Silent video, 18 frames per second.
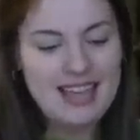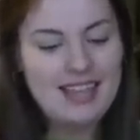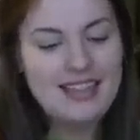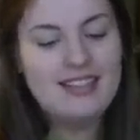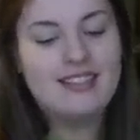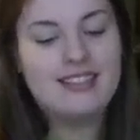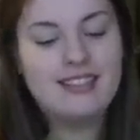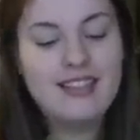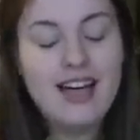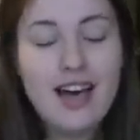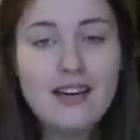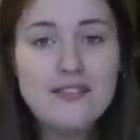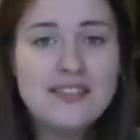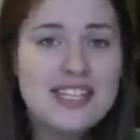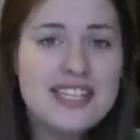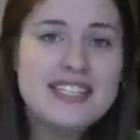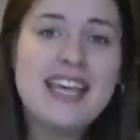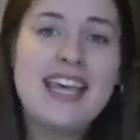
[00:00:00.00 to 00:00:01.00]
He
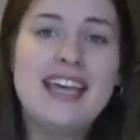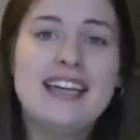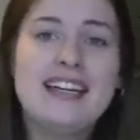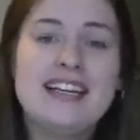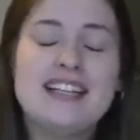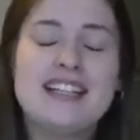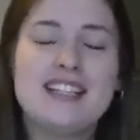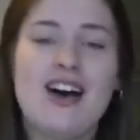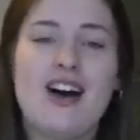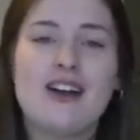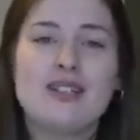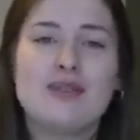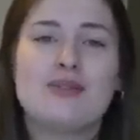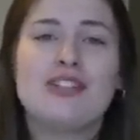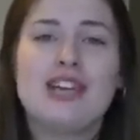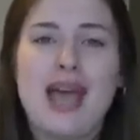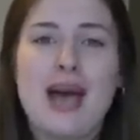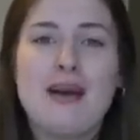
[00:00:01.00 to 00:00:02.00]
loves his hand knit socks,
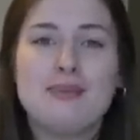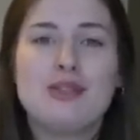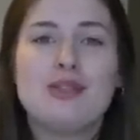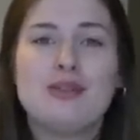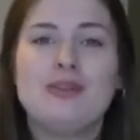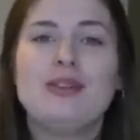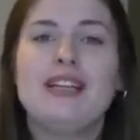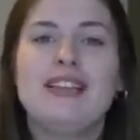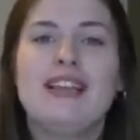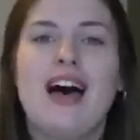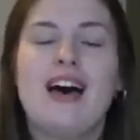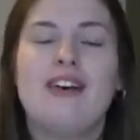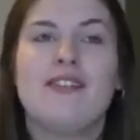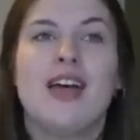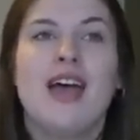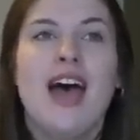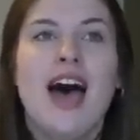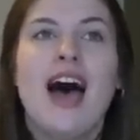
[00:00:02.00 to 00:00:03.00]
which I absolutely
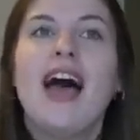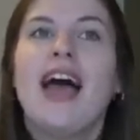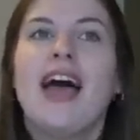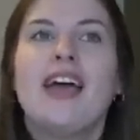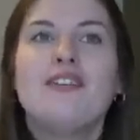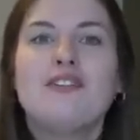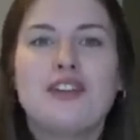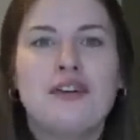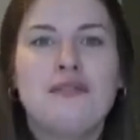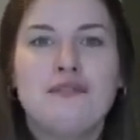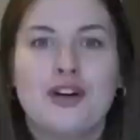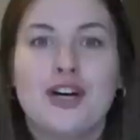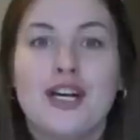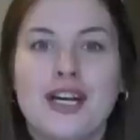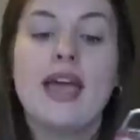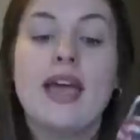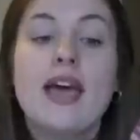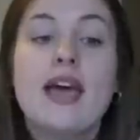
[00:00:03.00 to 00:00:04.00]
love. I've
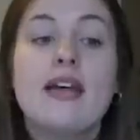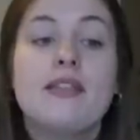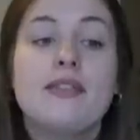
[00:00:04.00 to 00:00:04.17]
converted.